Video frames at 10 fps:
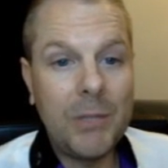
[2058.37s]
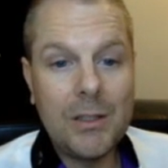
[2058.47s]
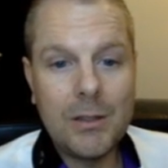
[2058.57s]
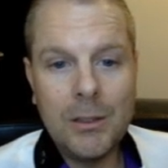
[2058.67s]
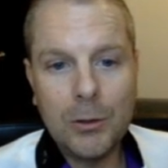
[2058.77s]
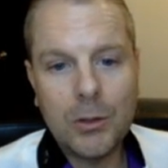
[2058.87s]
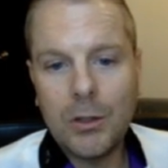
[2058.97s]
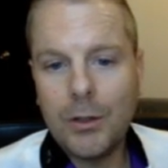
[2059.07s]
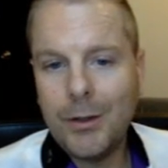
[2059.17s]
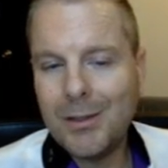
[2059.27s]
this in your
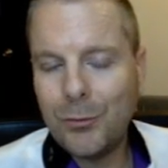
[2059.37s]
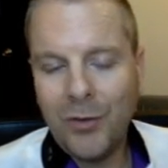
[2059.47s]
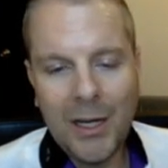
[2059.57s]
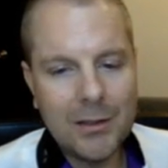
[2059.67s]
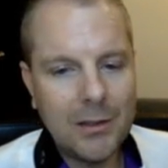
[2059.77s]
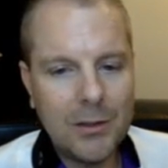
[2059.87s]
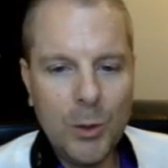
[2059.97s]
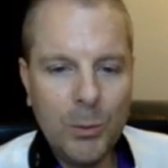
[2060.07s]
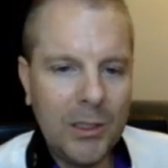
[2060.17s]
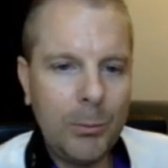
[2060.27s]
car as fast as
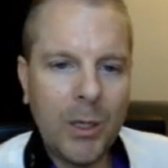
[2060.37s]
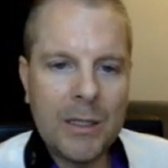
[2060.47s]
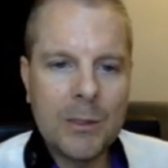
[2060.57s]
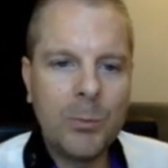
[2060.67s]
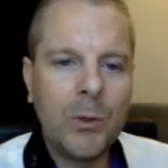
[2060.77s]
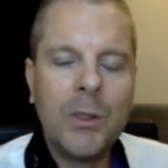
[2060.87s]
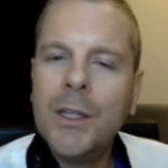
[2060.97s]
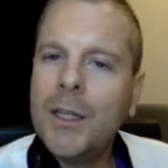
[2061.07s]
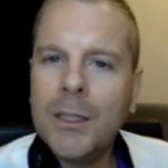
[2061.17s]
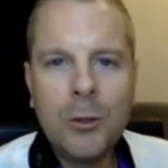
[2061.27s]
humanly possible
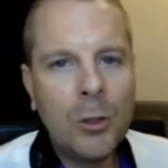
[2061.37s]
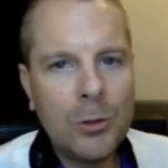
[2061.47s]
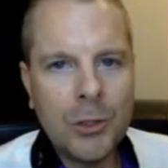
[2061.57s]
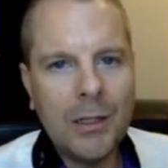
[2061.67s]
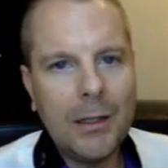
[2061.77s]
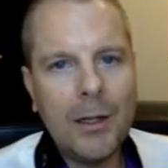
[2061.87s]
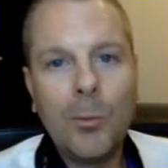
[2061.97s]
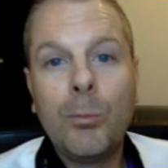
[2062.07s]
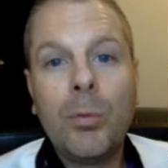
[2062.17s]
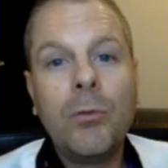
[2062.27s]
and go check
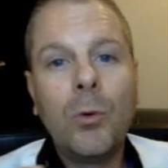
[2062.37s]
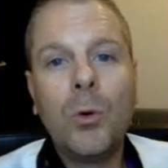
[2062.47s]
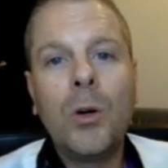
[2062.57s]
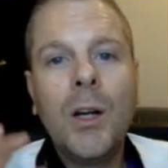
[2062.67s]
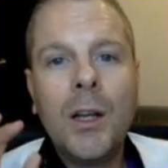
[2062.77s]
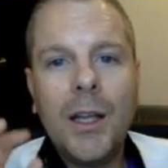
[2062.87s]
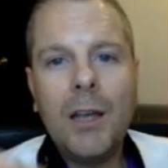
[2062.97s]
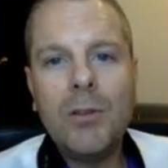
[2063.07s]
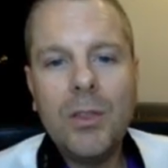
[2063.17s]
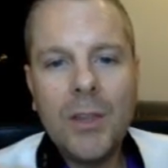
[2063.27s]
out before
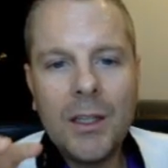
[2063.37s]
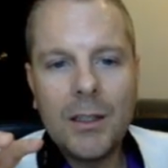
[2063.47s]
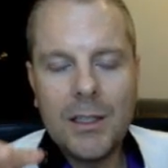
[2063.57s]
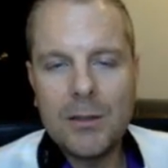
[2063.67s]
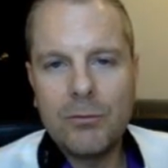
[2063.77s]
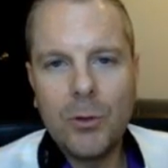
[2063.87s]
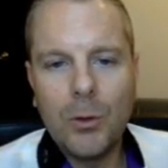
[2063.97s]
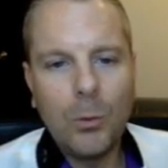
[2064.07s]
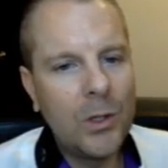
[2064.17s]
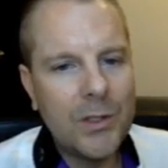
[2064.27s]
everything is
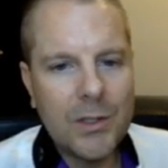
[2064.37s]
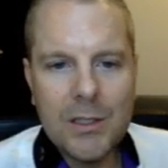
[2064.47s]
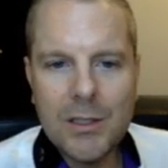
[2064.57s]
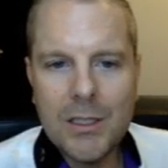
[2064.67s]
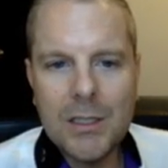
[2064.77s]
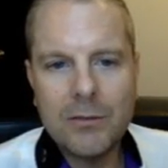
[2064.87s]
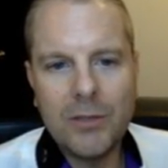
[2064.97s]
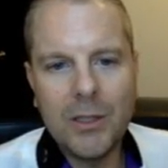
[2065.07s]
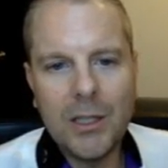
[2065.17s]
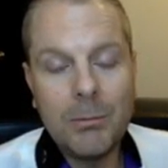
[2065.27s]
full. Once these seats
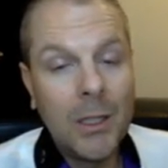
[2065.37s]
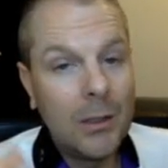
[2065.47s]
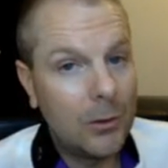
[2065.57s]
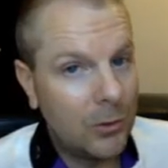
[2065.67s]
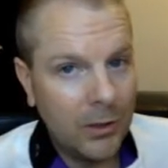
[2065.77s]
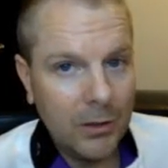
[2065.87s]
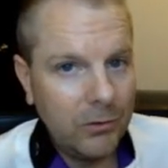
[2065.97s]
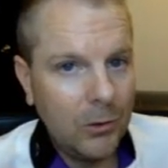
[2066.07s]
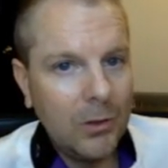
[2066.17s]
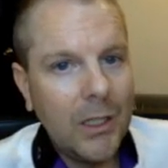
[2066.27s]
fill up, there's only a
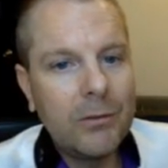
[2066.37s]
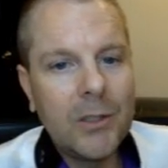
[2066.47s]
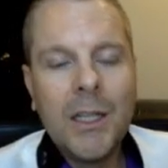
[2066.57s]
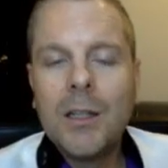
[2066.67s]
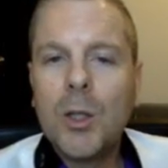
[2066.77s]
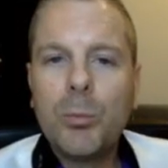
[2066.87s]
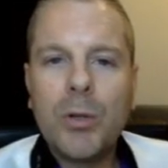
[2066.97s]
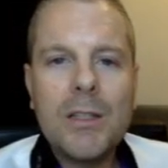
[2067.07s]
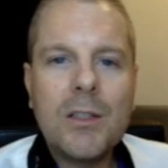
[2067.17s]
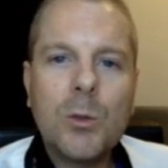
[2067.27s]
few left, the
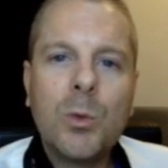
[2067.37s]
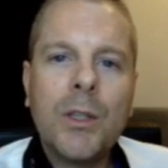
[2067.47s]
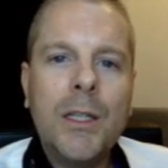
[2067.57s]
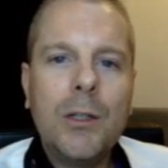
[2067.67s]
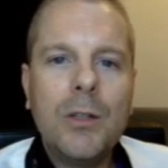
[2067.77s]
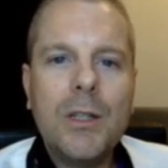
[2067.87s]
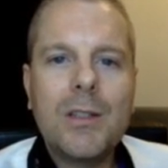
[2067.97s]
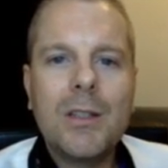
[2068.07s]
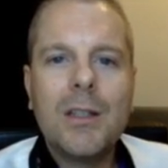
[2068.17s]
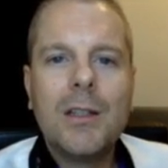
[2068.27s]
prices will
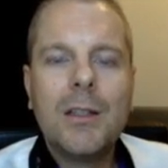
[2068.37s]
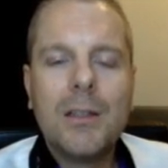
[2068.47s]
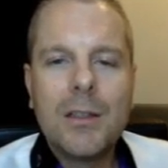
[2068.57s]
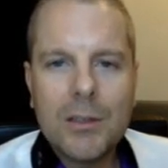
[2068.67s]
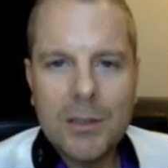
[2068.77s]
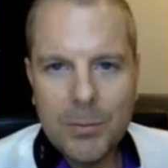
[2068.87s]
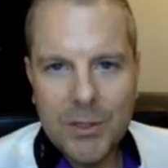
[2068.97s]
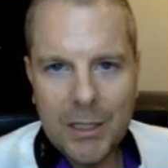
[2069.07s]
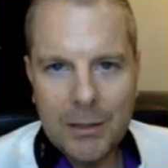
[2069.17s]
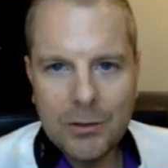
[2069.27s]
increase
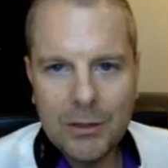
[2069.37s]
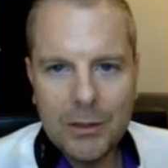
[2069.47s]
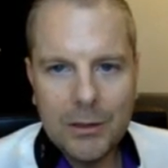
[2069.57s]
substantially.